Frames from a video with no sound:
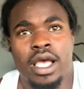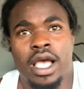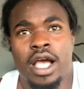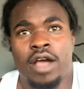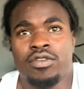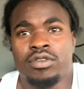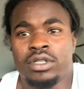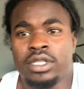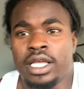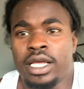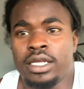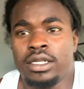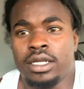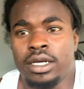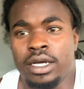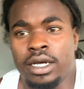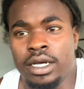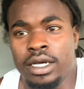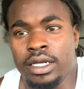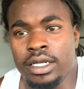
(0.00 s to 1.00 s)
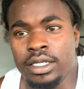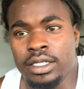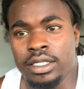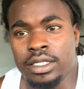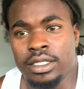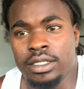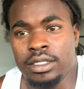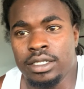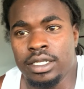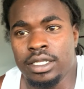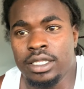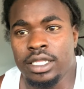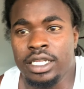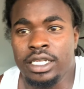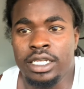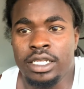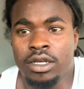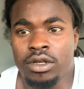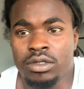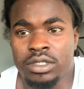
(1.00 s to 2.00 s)
After that,
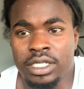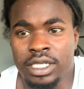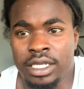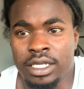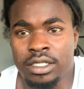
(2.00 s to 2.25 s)
the DOT